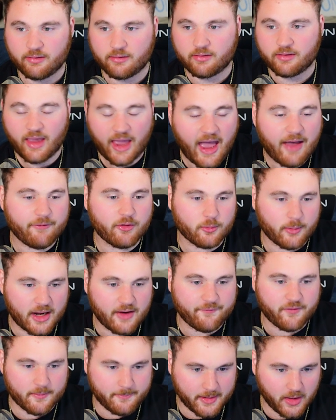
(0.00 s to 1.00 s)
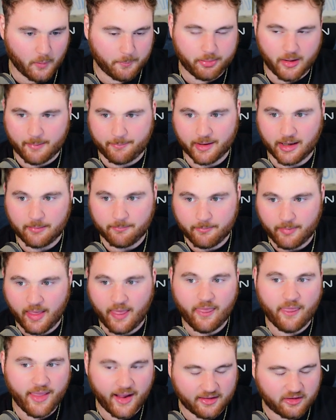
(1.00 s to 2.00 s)
to have it ready for meal prepping.
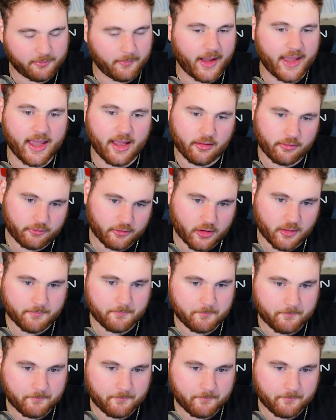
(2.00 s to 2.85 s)
That's my answer.